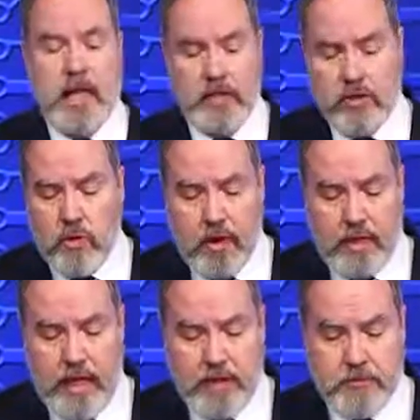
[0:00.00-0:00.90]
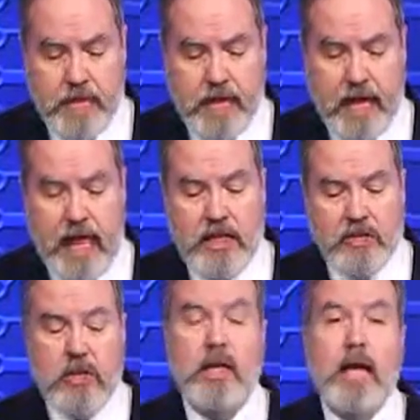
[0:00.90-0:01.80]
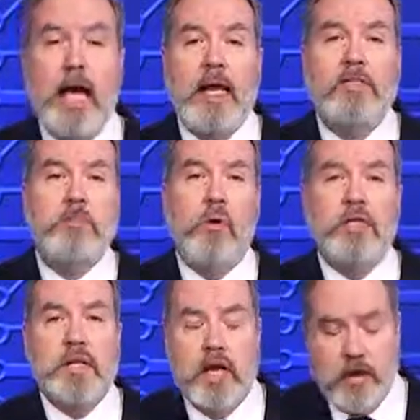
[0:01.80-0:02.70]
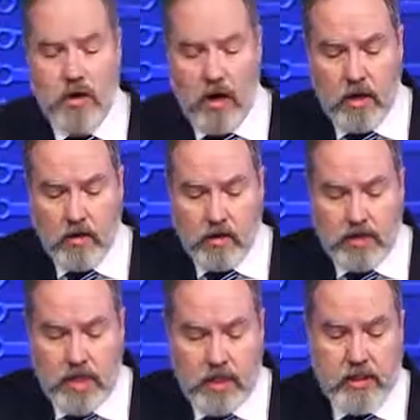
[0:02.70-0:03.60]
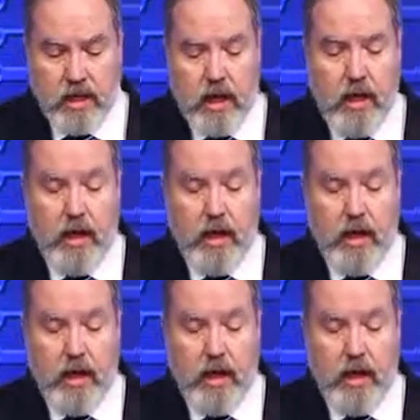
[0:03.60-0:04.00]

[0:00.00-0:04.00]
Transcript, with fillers: That historically has been the case. And as he points out in the article, since